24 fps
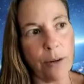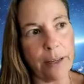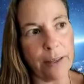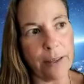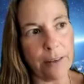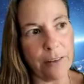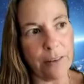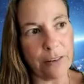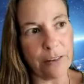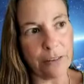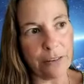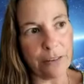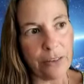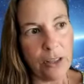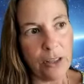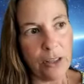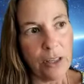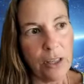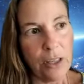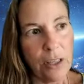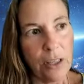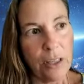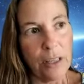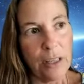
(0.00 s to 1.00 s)
is
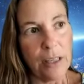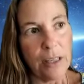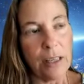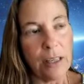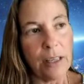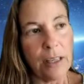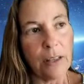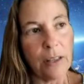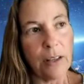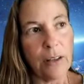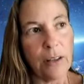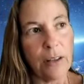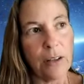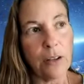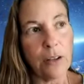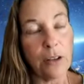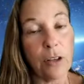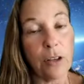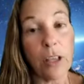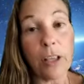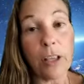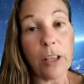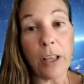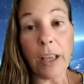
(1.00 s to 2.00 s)
it,
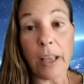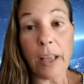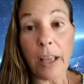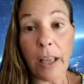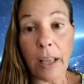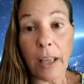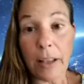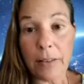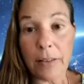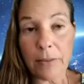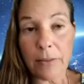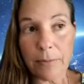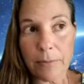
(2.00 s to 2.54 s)
it, it,